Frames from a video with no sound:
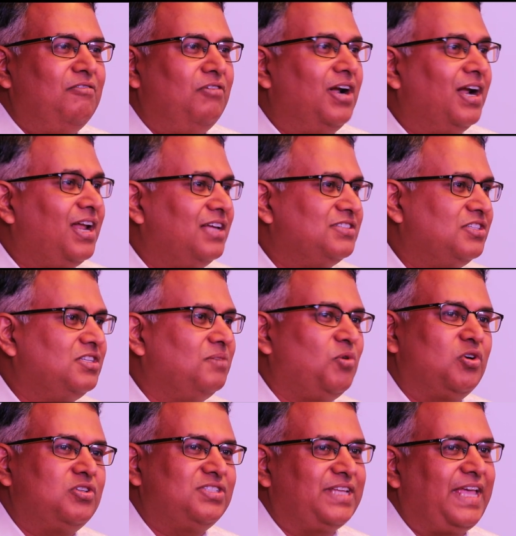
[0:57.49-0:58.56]
world class is
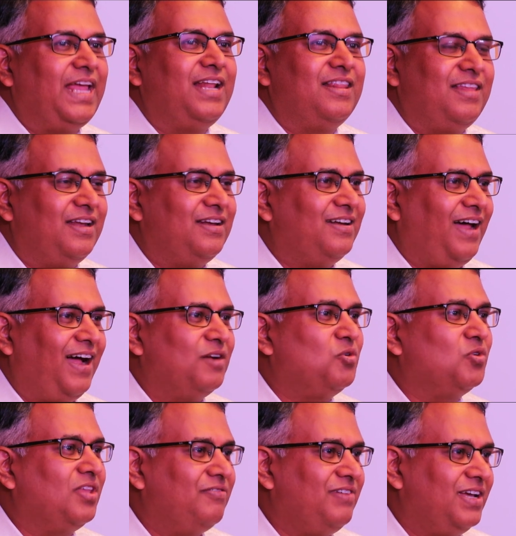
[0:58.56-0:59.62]
about scale, then I
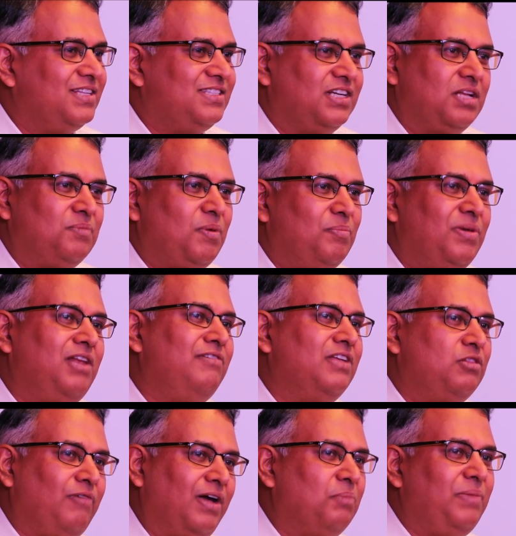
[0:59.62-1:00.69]
don't think we can set up a mill
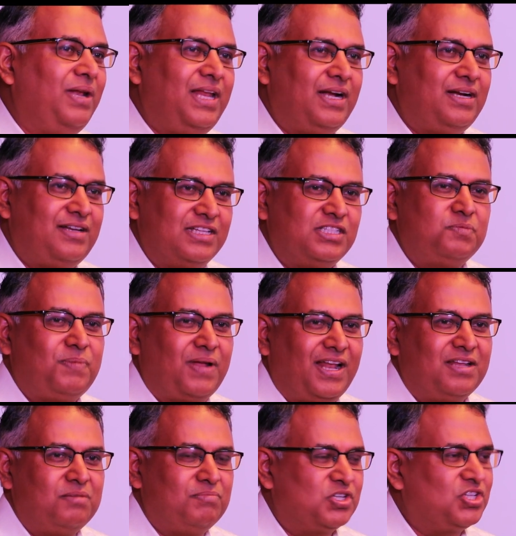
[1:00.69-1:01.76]
with 1 million tons per
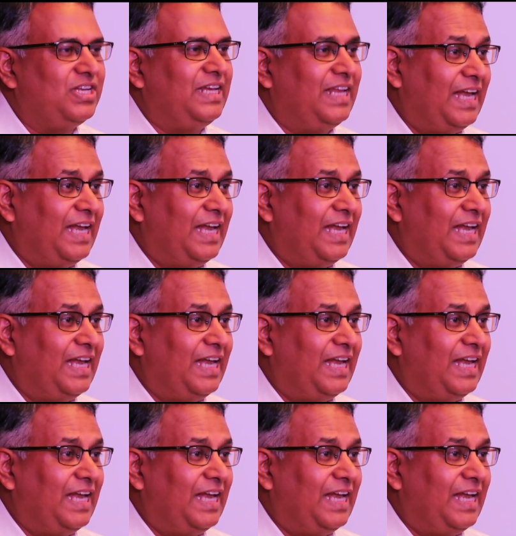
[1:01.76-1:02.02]
annum machine